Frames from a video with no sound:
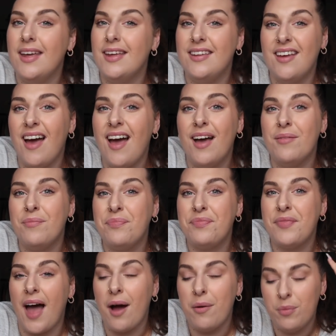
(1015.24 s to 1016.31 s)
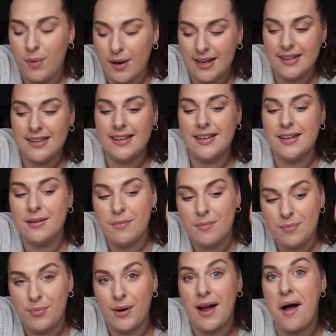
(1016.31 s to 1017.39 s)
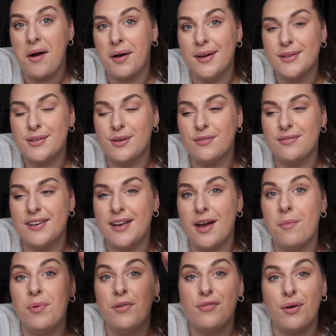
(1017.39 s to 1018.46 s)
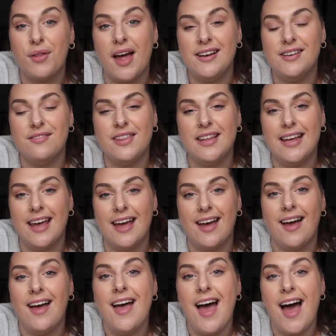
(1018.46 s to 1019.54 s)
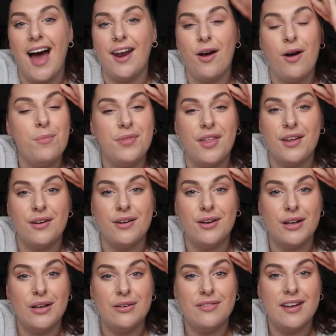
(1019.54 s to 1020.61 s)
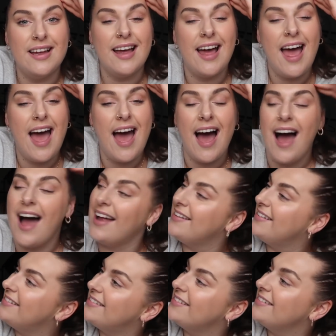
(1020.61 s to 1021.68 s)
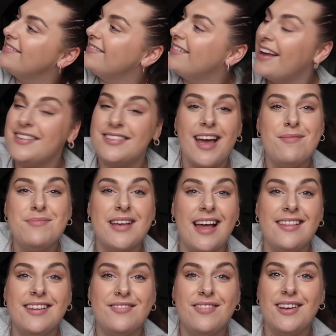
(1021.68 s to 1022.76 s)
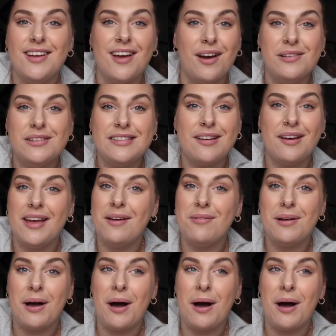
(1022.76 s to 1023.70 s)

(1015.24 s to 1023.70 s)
Yeah, I will bring out a girl talk video before the end of the year, and I hope that you're gonna love it. And I just came to end this video, so here we